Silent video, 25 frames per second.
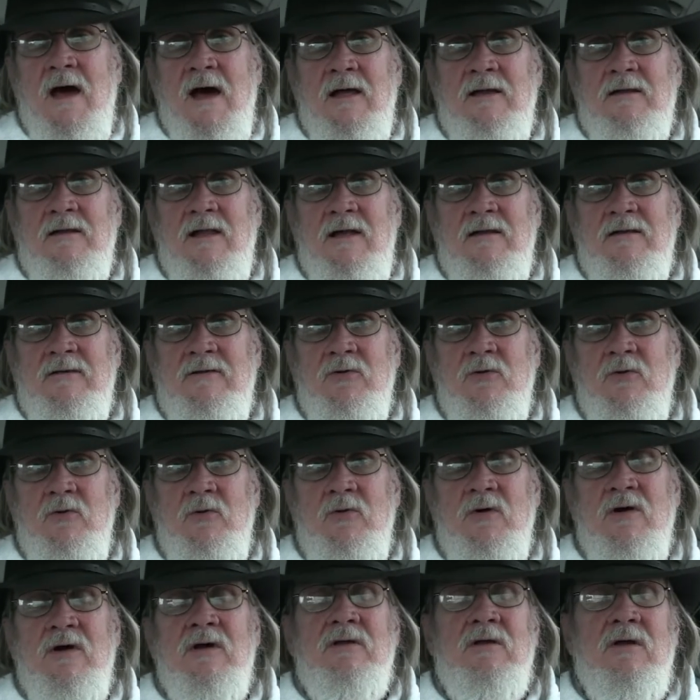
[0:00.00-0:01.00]
I'd like
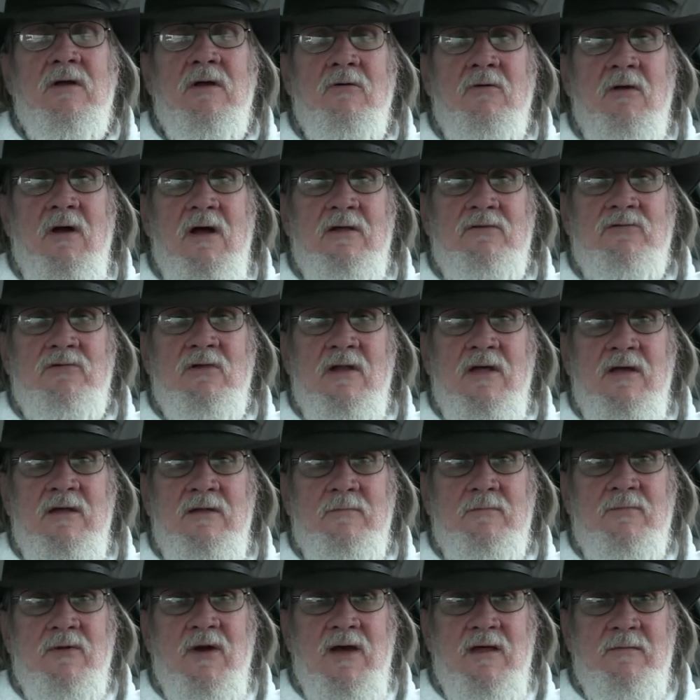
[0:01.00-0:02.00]
to uh,
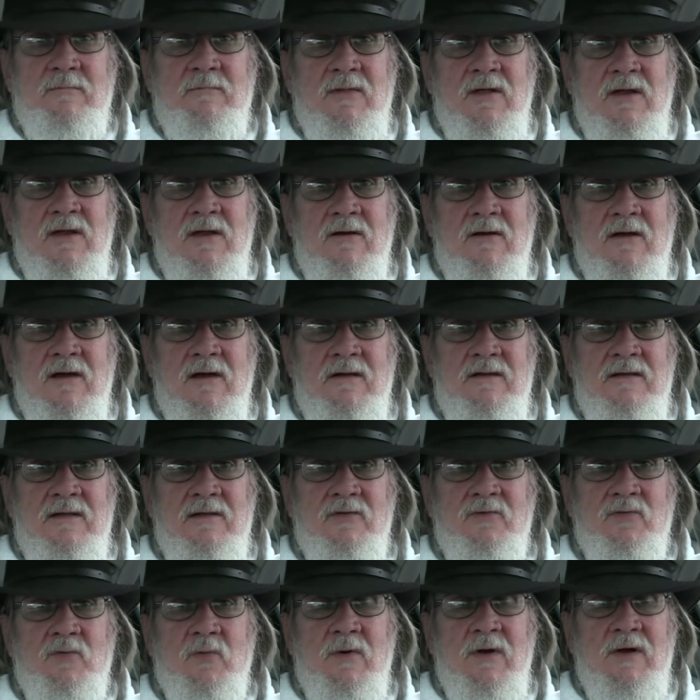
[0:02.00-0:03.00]
congratulate Brad Miller on
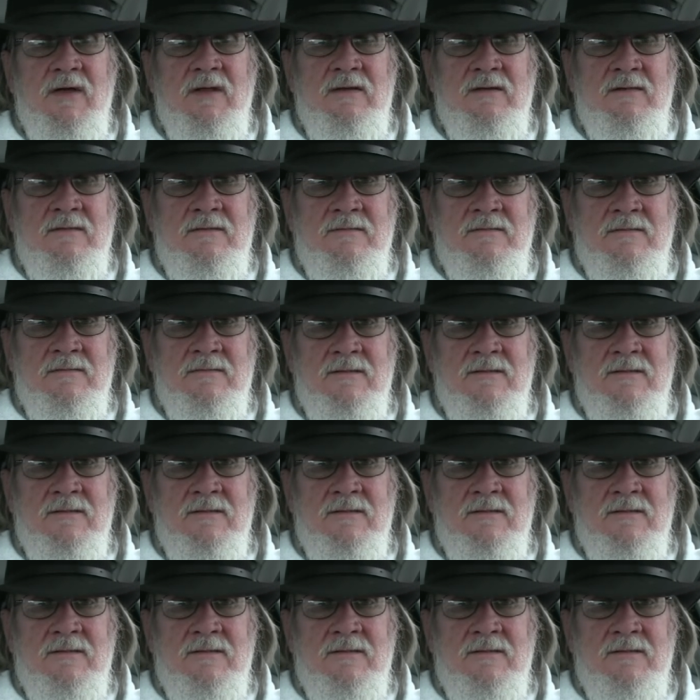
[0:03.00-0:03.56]
his win.